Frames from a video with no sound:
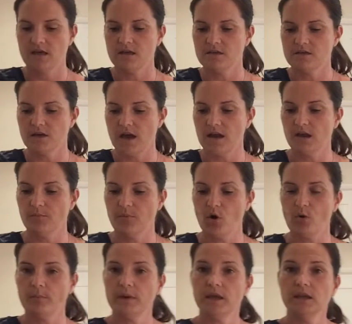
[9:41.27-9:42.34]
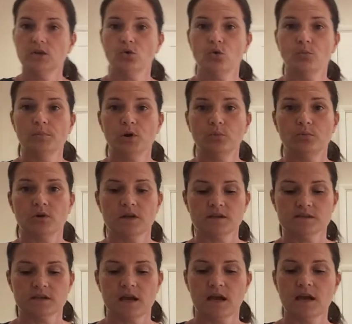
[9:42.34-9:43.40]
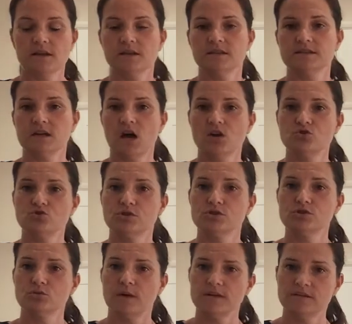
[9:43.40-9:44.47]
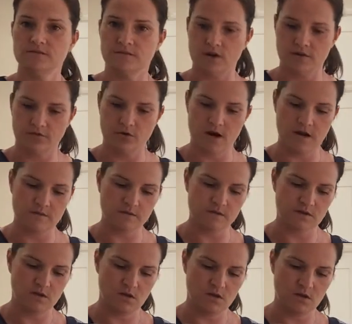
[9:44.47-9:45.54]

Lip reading: Then pop in your blueberries, and it's 125 grams